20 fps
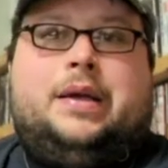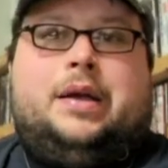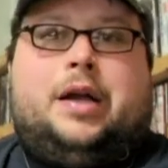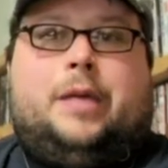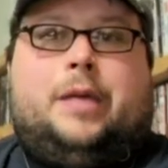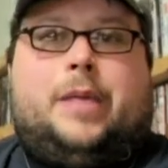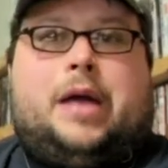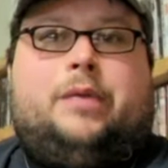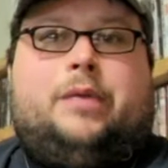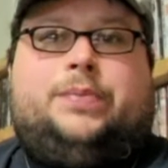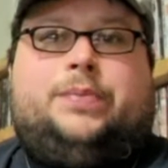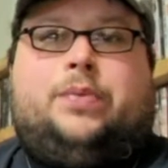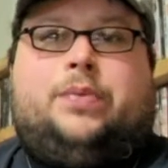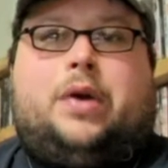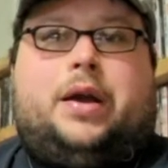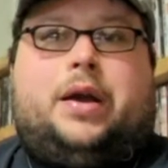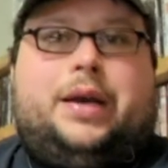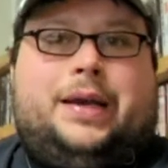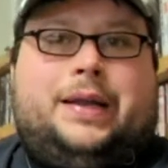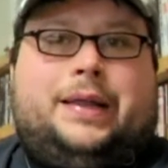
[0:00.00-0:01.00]
I was
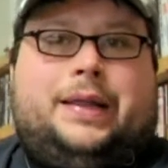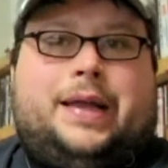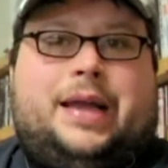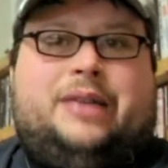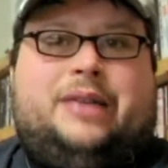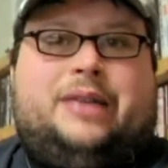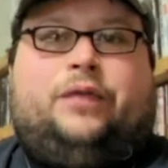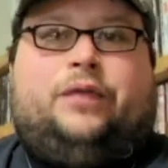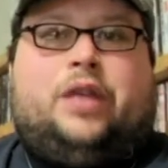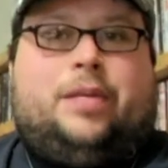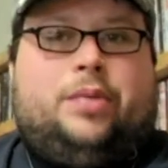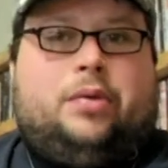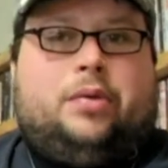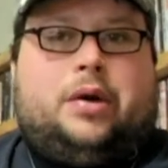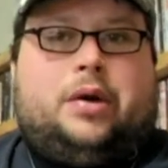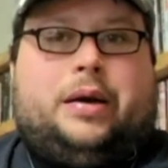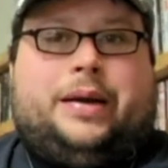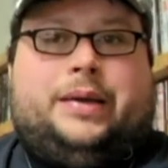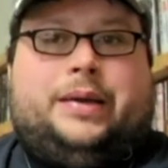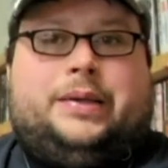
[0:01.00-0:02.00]
brought into that in
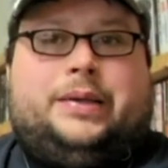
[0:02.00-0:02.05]
February.